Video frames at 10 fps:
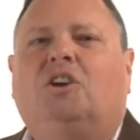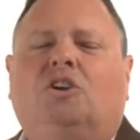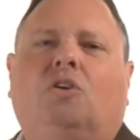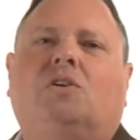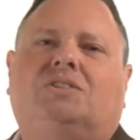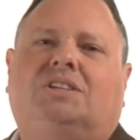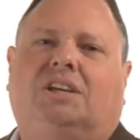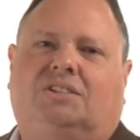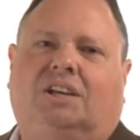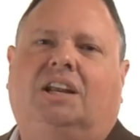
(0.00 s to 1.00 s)
you can see
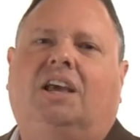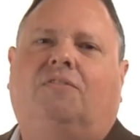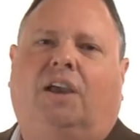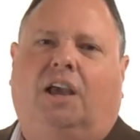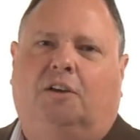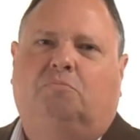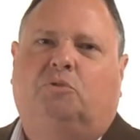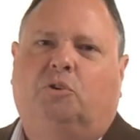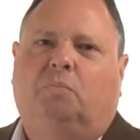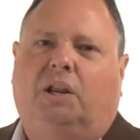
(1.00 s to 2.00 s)
a significant
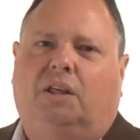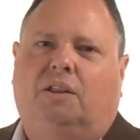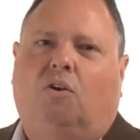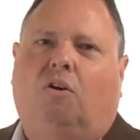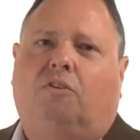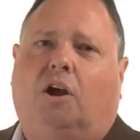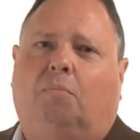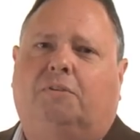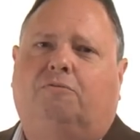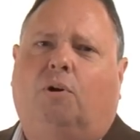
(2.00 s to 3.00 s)
improvement in their overall
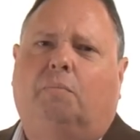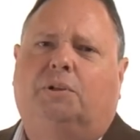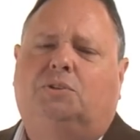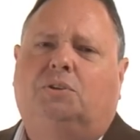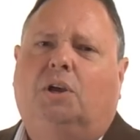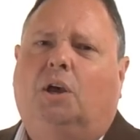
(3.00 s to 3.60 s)
performance.